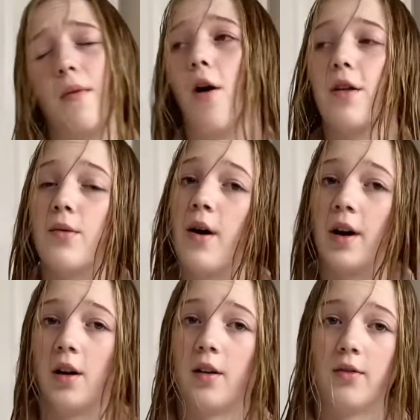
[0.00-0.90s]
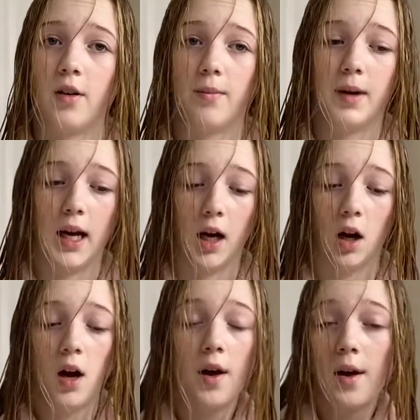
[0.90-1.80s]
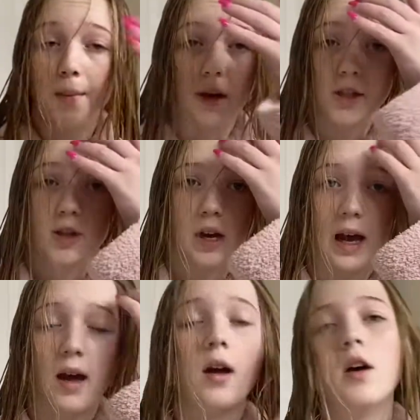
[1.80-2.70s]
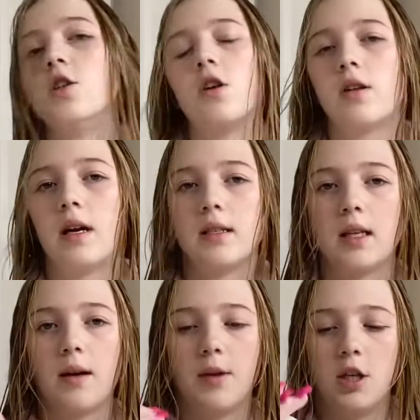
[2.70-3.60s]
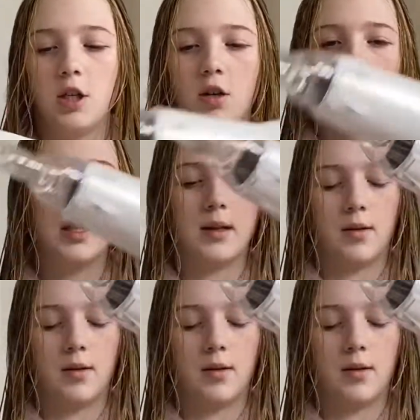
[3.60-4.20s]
all the water from my hair, but it's okay. So the next thing I'm gonna do is